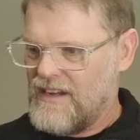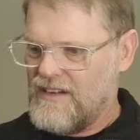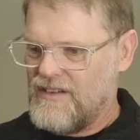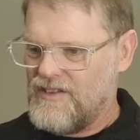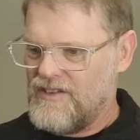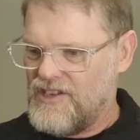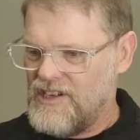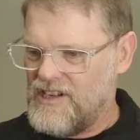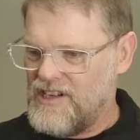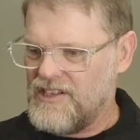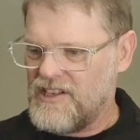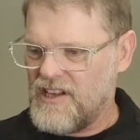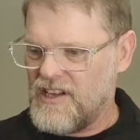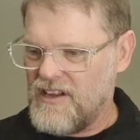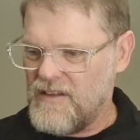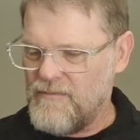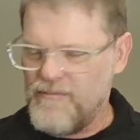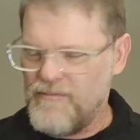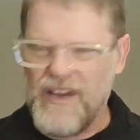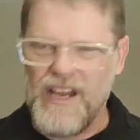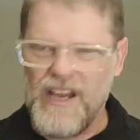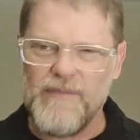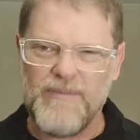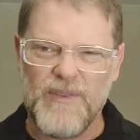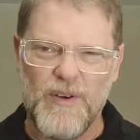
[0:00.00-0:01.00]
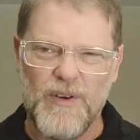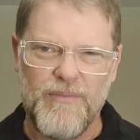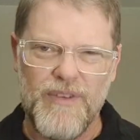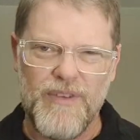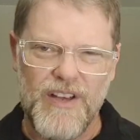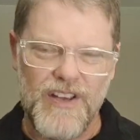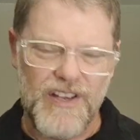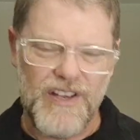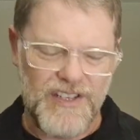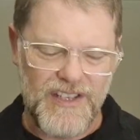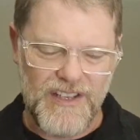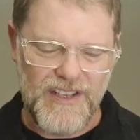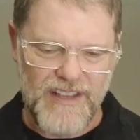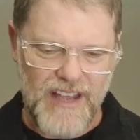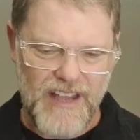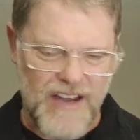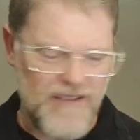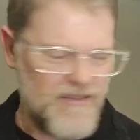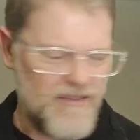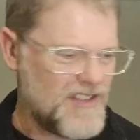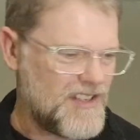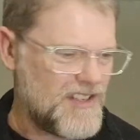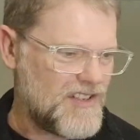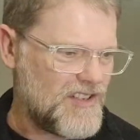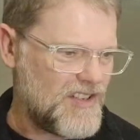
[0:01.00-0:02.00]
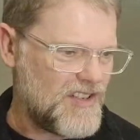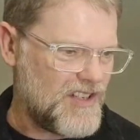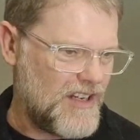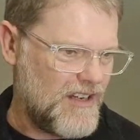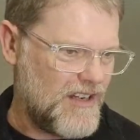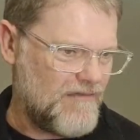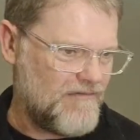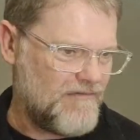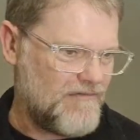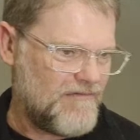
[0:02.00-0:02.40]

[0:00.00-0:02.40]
She is a people person though, isn't she?